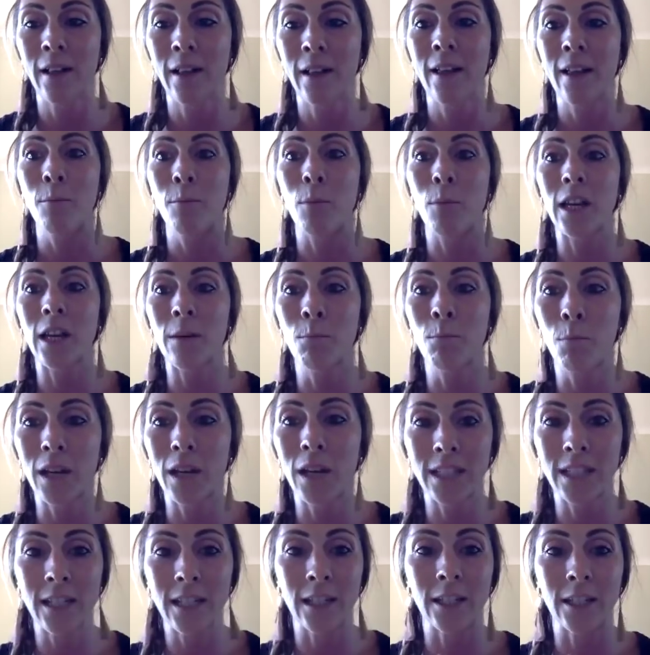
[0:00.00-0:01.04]
but in
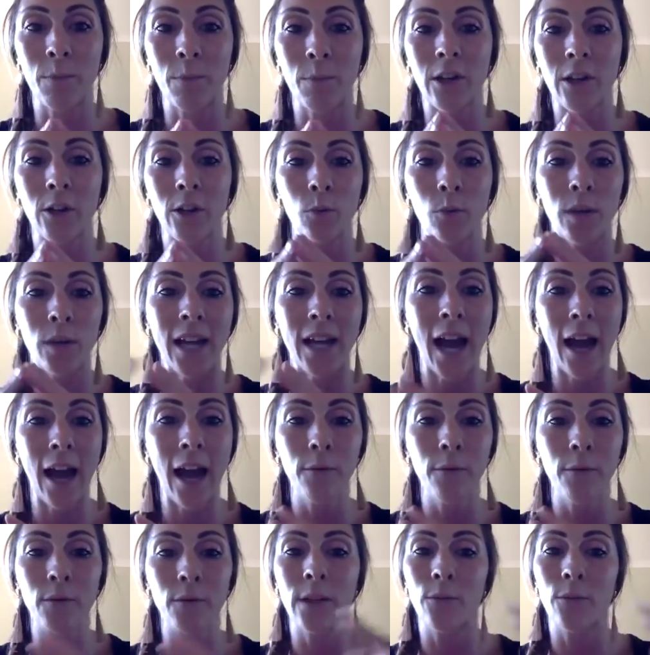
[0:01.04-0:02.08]
business, because we
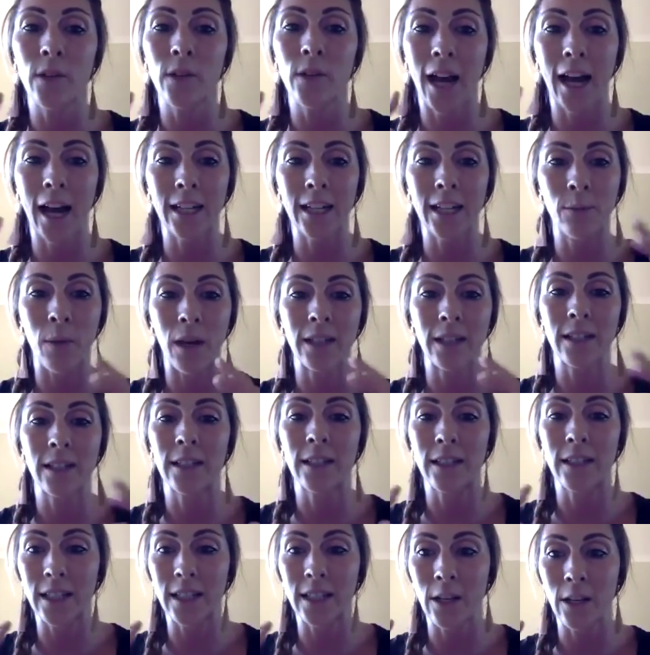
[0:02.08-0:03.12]
have different aspects
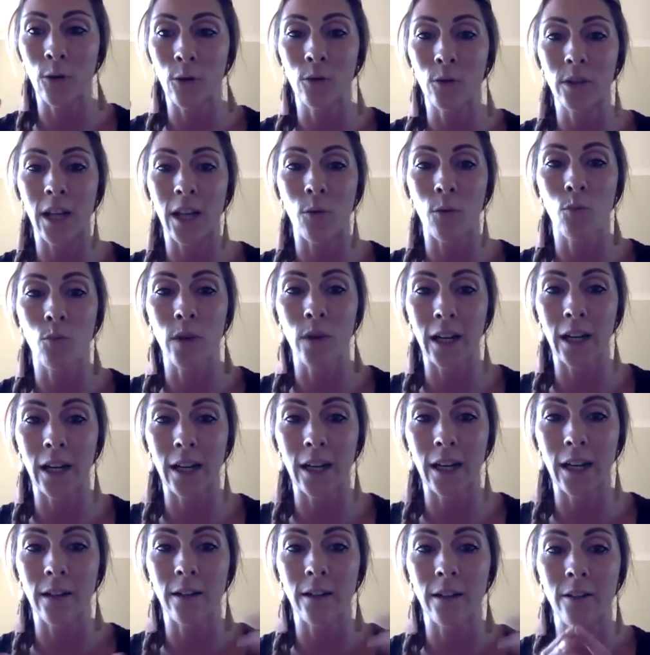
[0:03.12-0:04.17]
and skills that
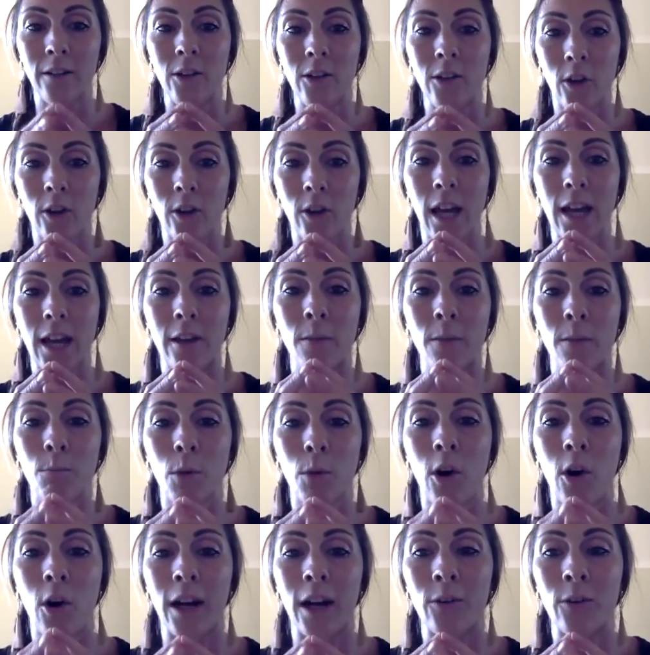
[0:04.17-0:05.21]
really, they
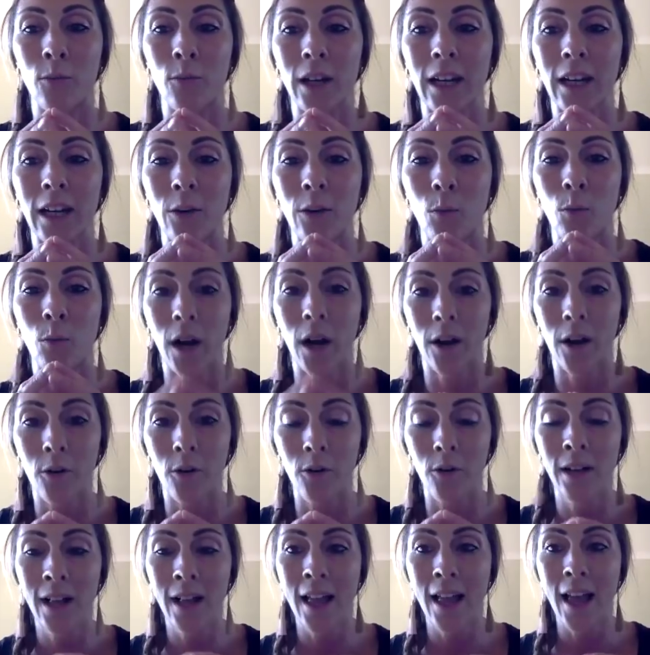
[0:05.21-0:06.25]
combine really
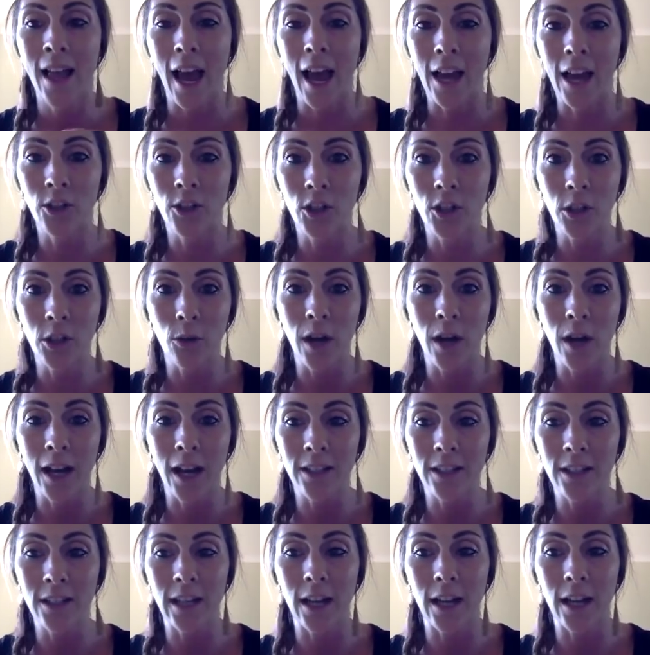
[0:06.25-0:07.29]
well. And Jill
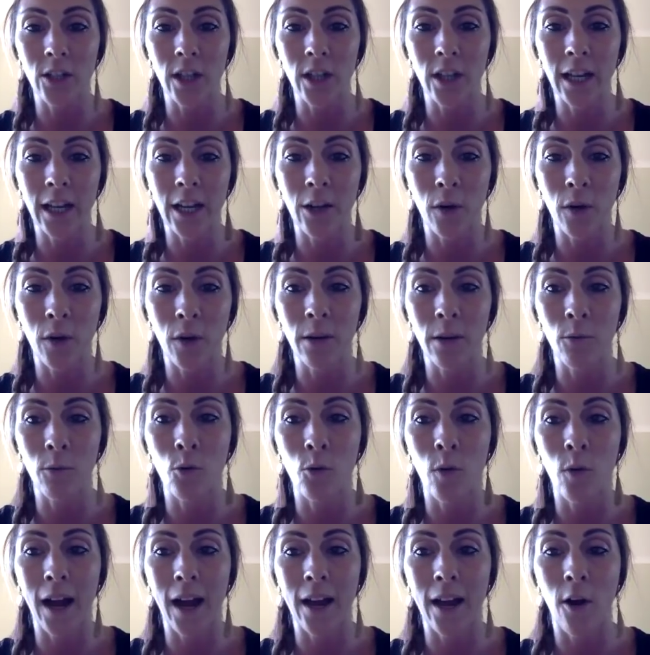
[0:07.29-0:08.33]
has such an incredible
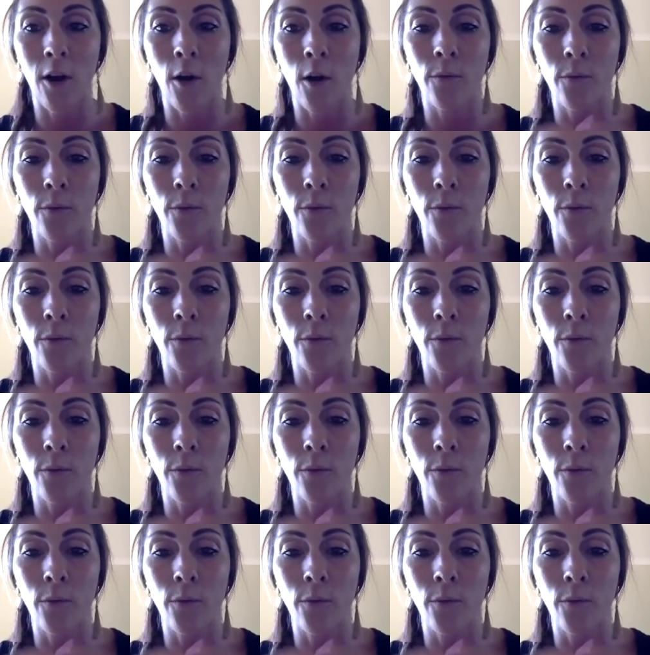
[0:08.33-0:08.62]
way of